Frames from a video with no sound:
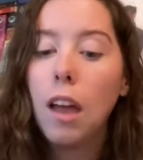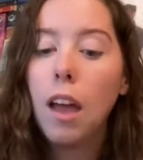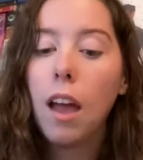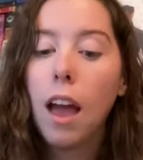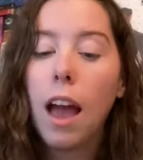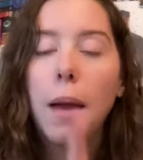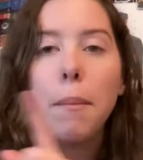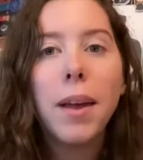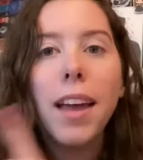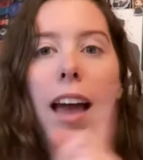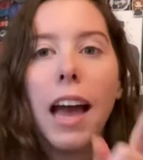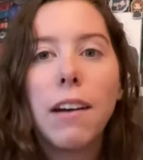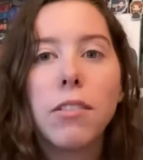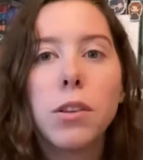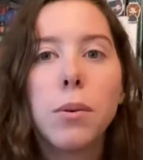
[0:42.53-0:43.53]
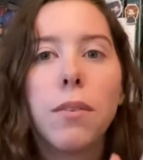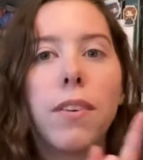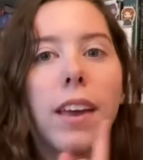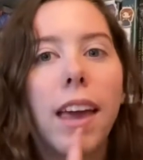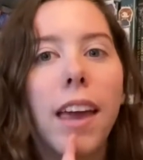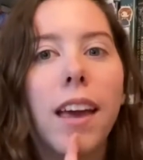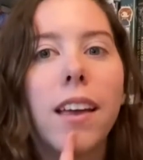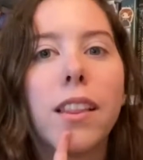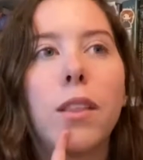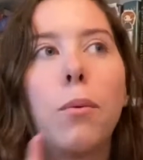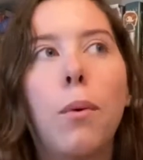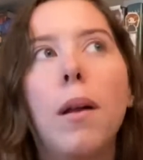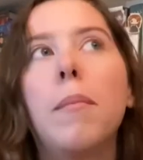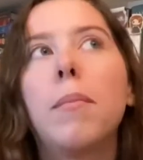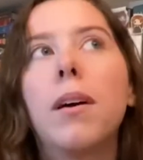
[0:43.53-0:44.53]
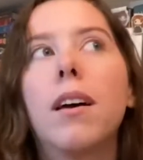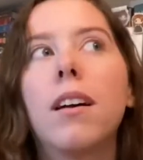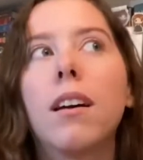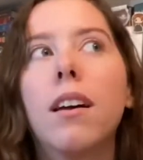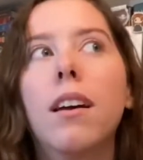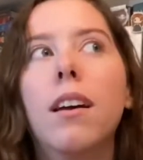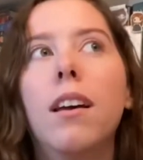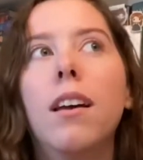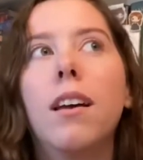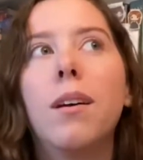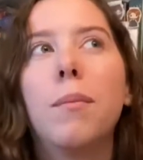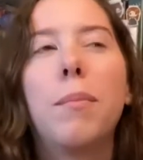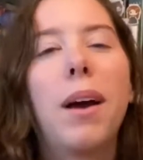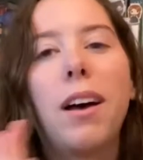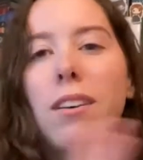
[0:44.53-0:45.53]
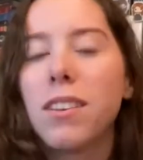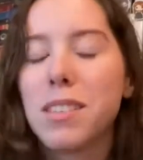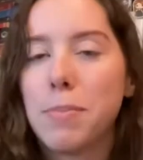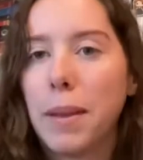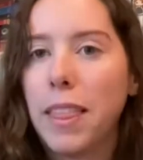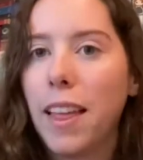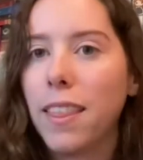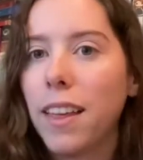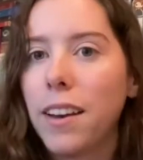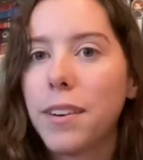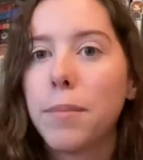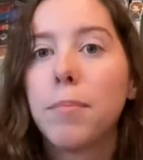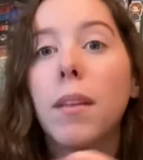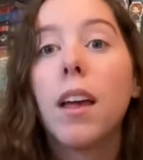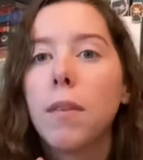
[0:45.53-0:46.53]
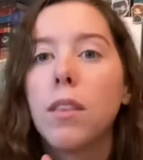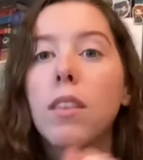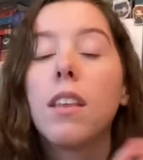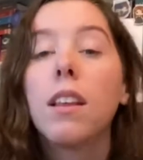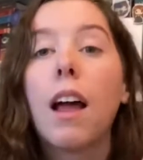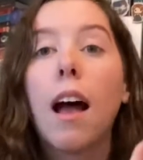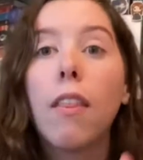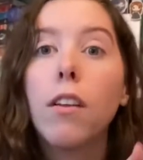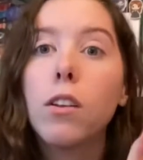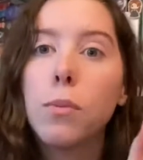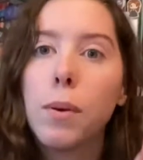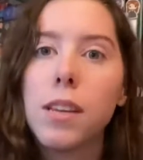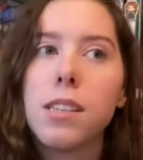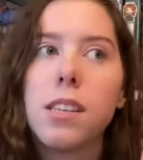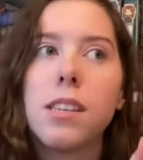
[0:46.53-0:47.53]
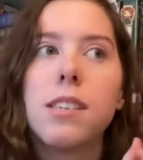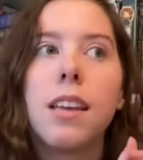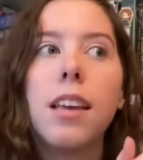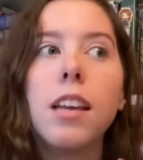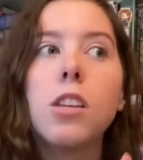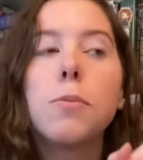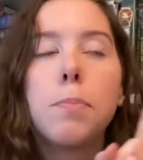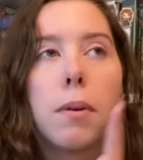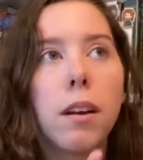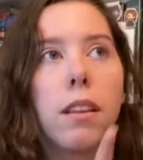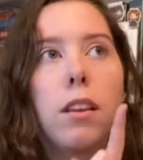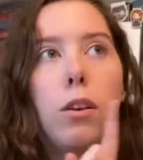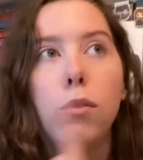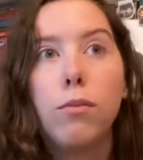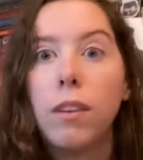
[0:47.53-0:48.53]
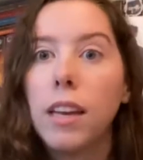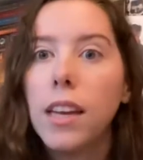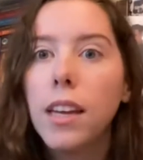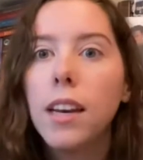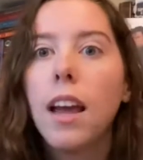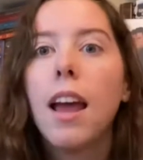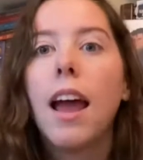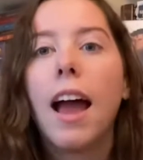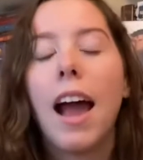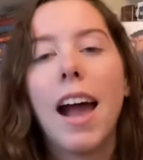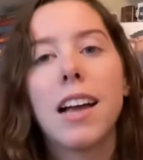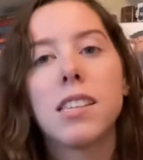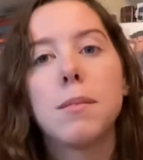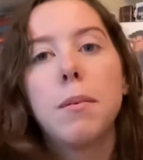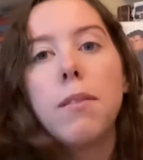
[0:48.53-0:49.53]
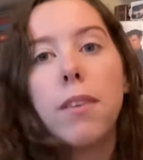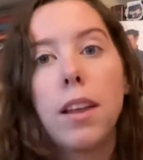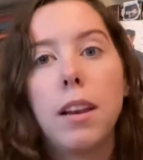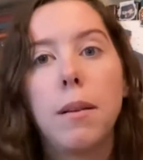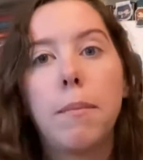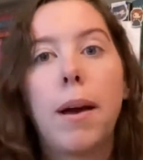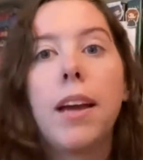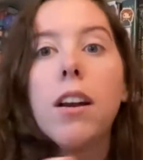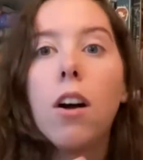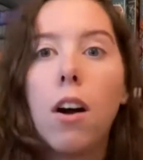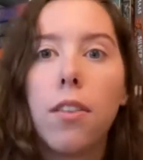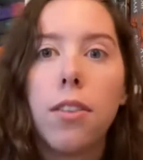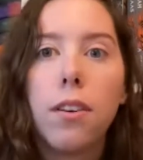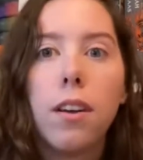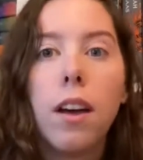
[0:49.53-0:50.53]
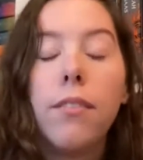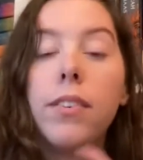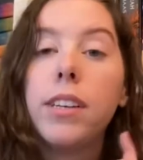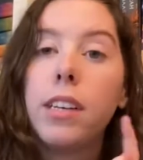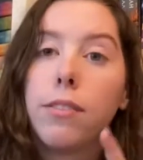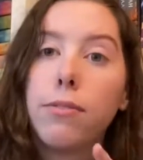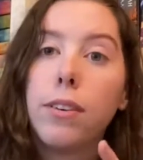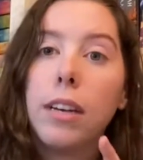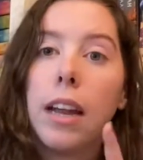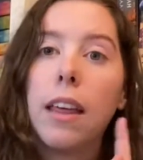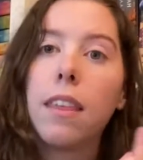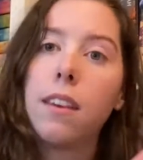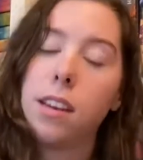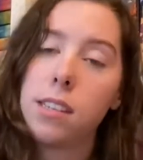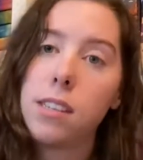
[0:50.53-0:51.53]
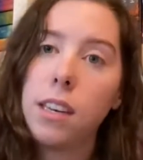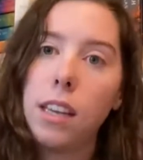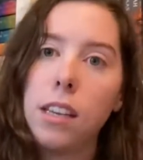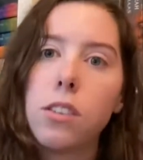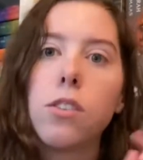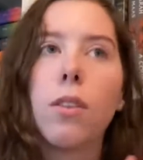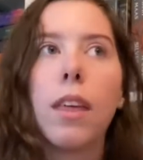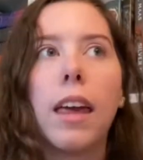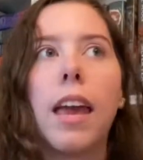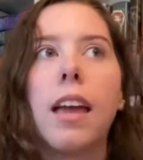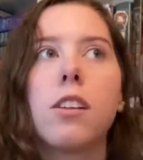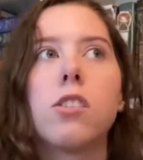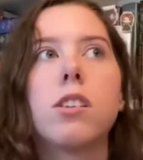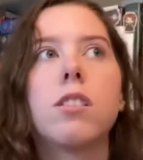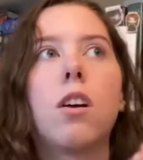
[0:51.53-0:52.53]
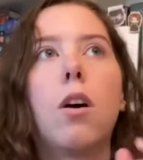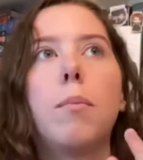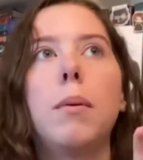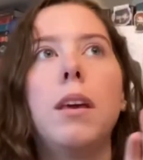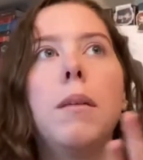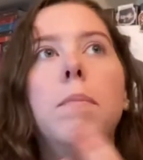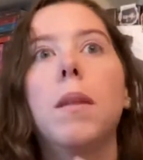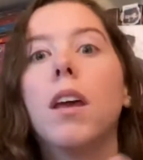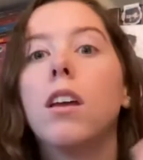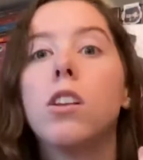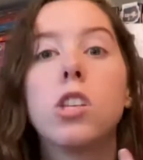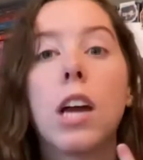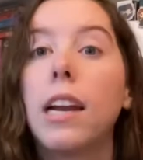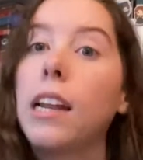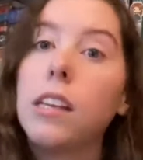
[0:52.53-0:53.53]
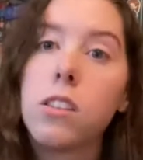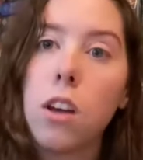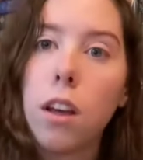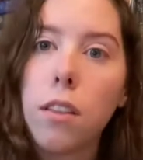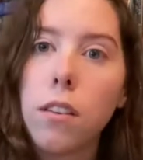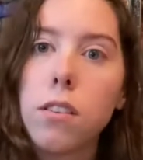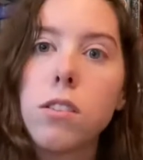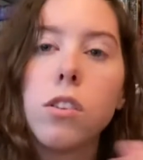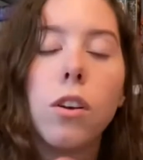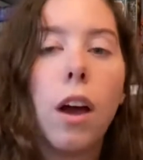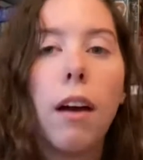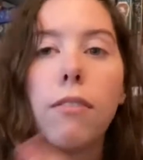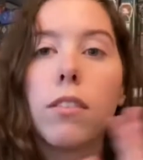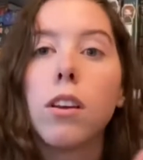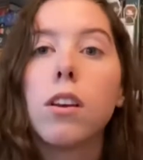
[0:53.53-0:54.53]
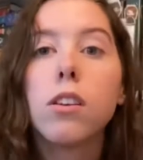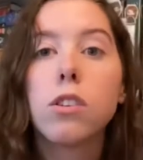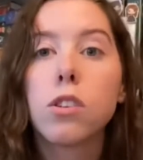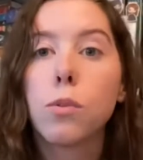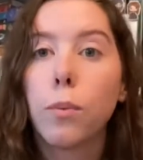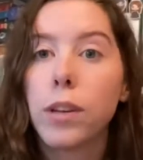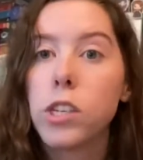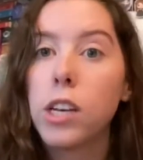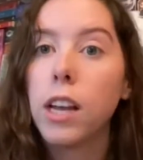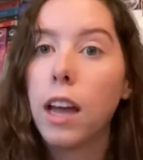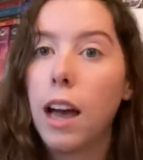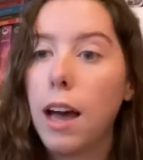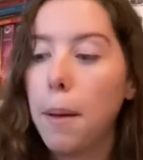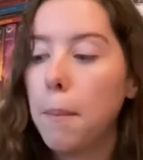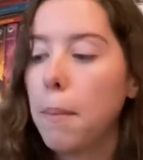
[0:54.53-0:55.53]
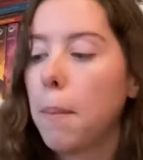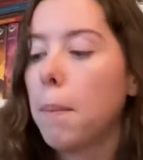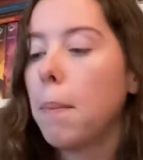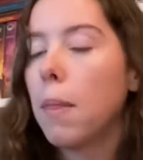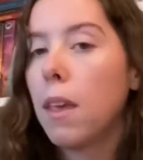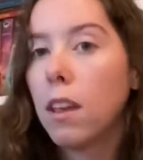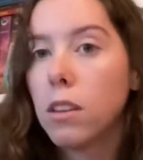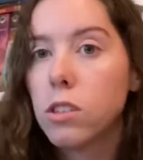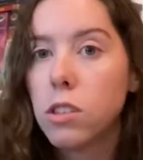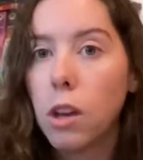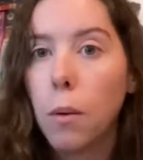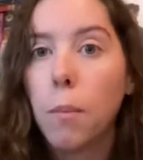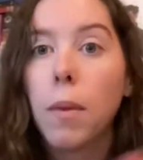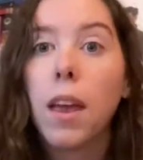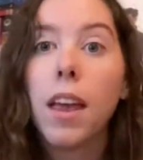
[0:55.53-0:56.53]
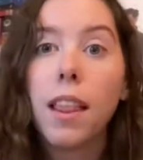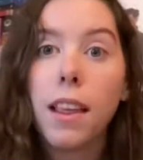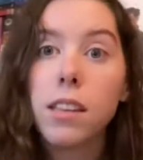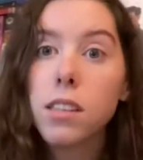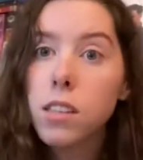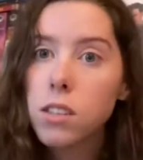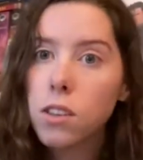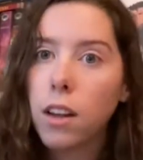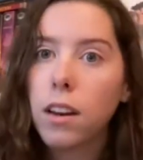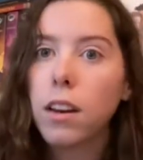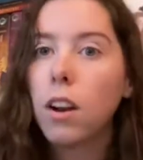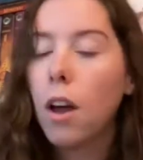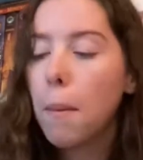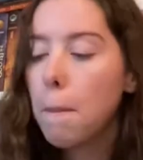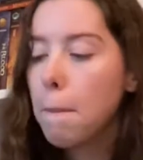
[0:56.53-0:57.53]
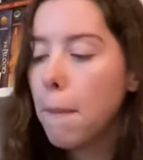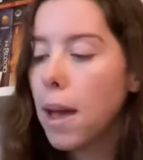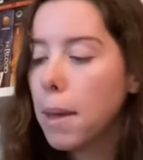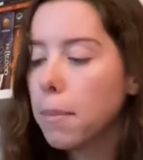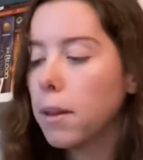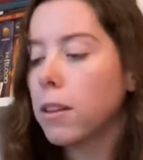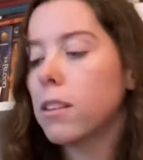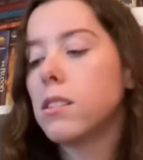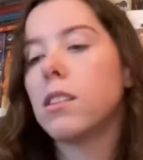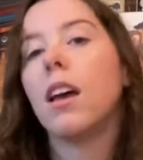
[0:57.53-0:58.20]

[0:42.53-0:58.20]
I might have to if I can't get the one book, but I'll explain that later. The other twist is that each book that you read has to be written by an author of a different ethnicity, so they can't just all be Chinese authors. You have to switch it up. So let's get started on my books.